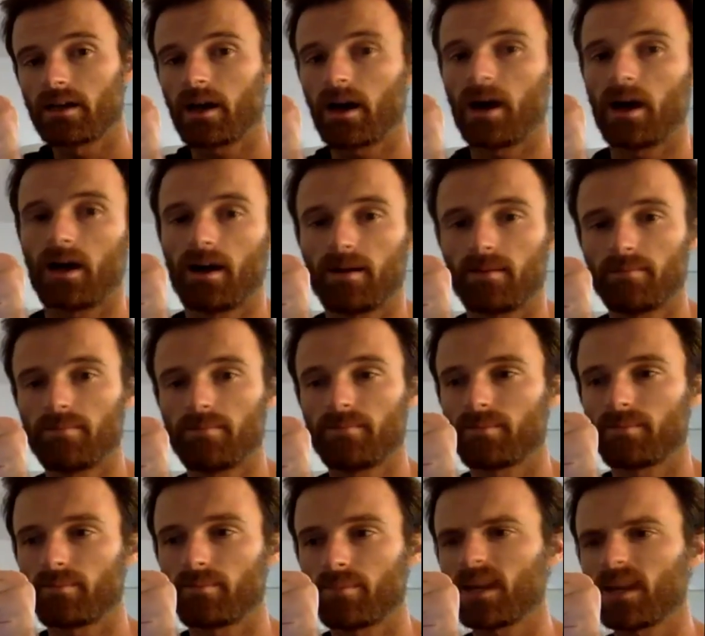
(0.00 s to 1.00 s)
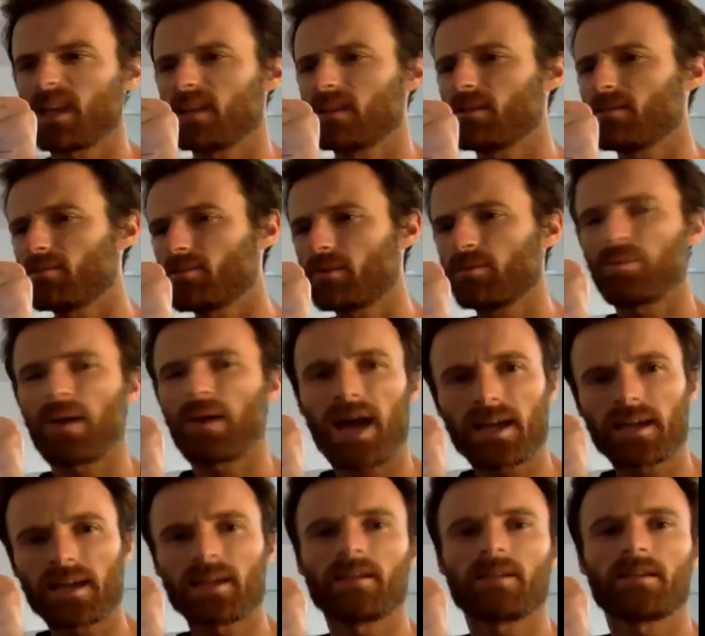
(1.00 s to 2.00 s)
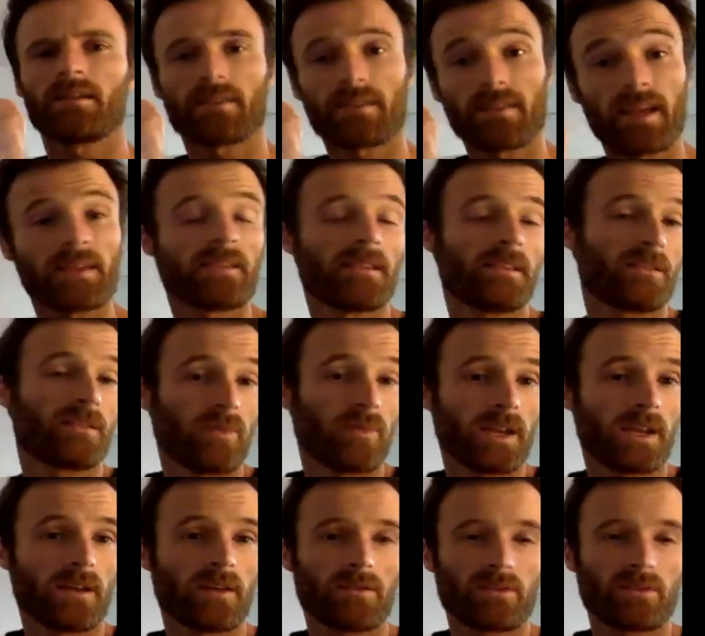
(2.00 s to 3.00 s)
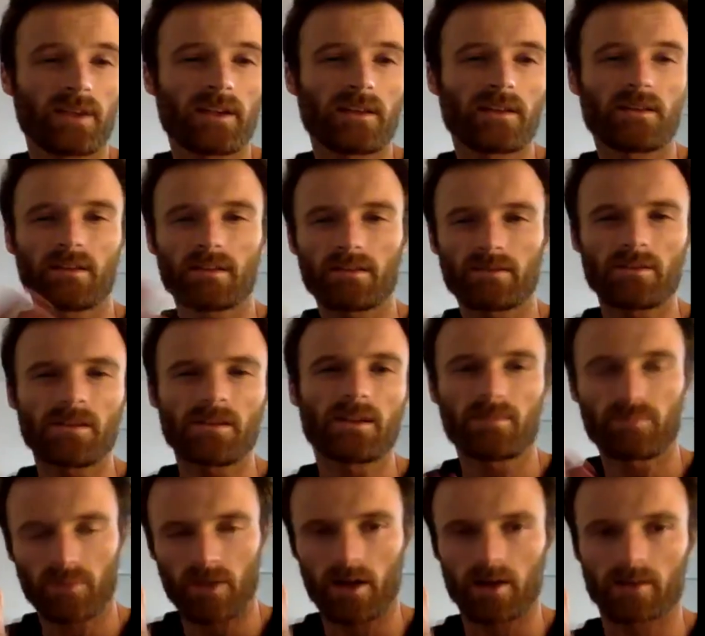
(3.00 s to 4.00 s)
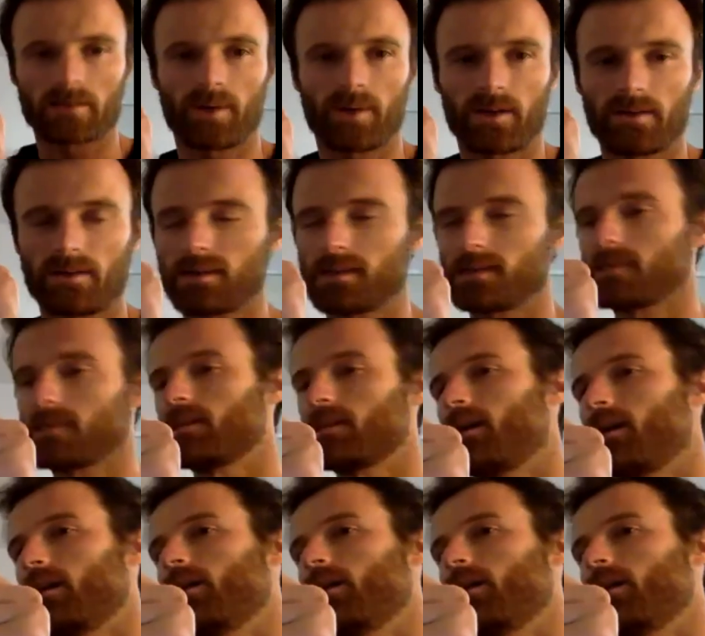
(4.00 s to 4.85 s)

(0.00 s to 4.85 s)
But again, the packet and Stacy's videos, she talks about this.